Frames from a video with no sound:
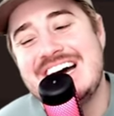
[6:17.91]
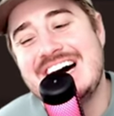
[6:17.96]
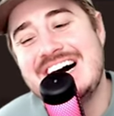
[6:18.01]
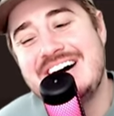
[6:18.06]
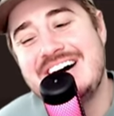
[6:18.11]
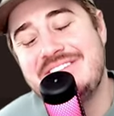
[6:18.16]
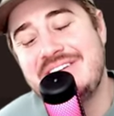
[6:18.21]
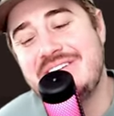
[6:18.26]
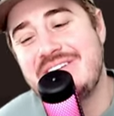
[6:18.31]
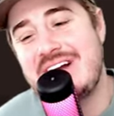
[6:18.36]

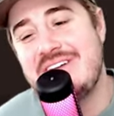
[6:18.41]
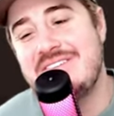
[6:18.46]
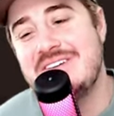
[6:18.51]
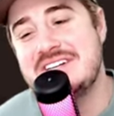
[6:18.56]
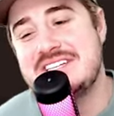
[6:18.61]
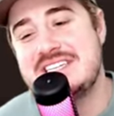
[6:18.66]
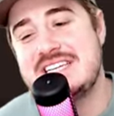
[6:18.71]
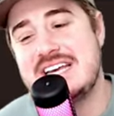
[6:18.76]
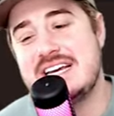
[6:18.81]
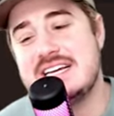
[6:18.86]
Uh, but what I
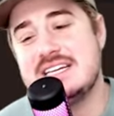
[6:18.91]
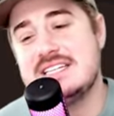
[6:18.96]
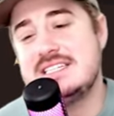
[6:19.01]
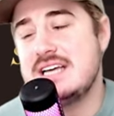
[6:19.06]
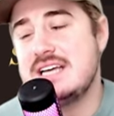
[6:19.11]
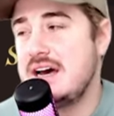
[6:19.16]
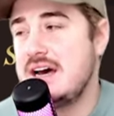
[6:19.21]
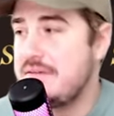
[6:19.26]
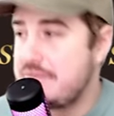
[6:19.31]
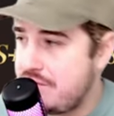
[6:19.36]
will say is
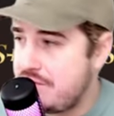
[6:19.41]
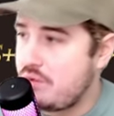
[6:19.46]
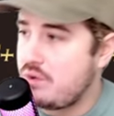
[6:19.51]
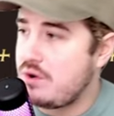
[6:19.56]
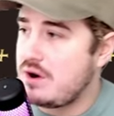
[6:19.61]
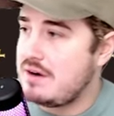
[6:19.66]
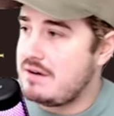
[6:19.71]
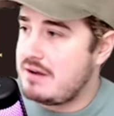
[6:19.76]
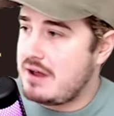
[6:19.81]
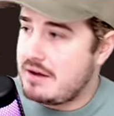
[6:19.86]
uh,
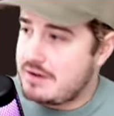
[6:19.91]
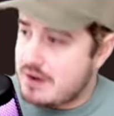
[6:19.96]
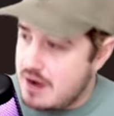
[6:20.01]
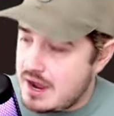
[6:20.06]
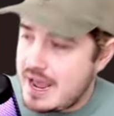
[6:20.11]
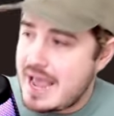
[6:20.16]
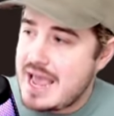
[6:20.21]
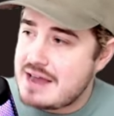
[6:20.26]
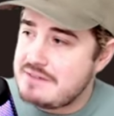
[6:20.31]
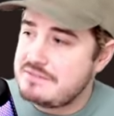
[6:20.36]
for a
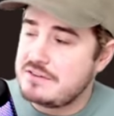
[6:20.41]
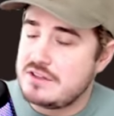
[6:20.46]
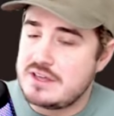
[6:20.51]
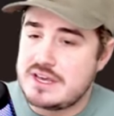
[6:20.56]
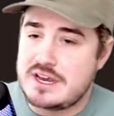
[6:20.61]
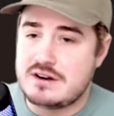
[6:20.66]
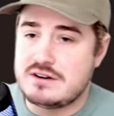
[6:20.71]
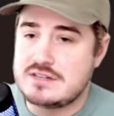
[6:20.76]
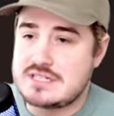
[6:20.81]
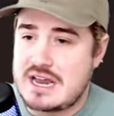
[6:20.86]
handful of
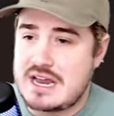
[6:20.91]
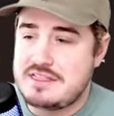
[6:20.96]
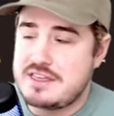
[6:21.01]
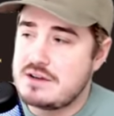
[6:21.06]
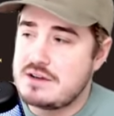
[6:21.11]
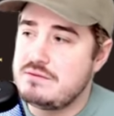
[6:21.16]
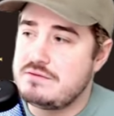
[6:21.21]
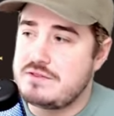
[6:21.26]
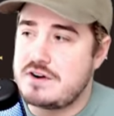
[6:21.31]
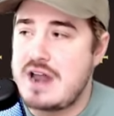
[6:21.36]
heroes, and I
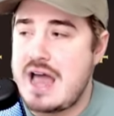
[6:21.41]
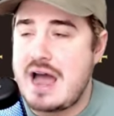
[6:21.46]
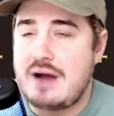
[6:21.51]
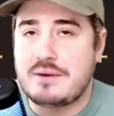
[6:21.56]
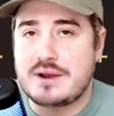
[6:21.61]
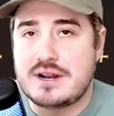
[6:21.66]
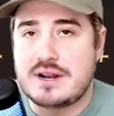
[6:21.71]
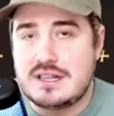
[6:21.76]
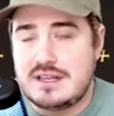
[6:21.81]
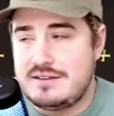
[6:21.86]
think for now
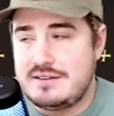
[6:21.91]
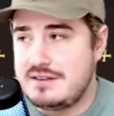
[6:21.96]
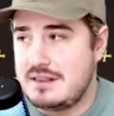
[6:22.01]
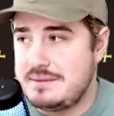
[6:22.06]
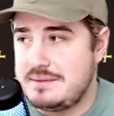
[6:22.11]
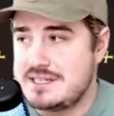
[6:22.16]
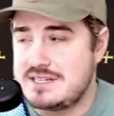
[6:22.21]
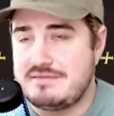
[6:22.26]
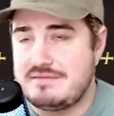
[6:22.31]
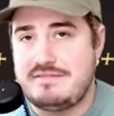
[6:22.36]
we're going to
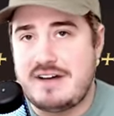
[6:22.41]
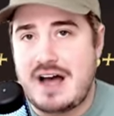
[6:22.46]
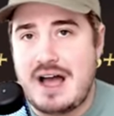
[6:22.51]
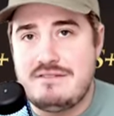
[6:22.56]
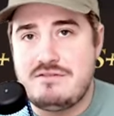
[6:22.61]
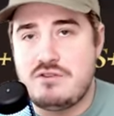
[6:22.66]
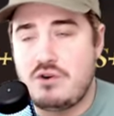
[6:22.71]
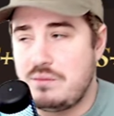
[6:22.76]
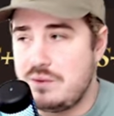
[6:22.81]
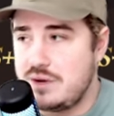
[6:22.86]
limit to
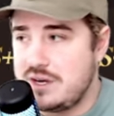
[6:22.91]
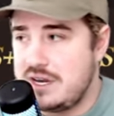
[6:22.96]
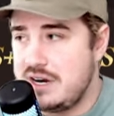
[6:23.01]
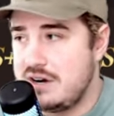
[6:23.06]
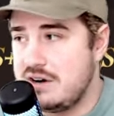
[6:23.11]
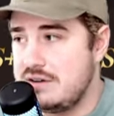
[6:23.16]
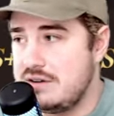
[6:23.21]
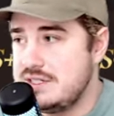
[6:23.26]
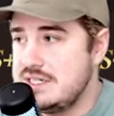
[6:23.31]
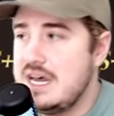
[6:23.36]
five normal
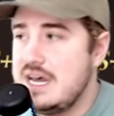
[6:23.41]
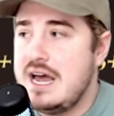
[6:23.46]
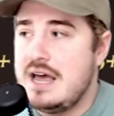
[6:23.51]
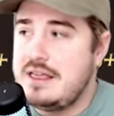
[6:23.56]
heroes,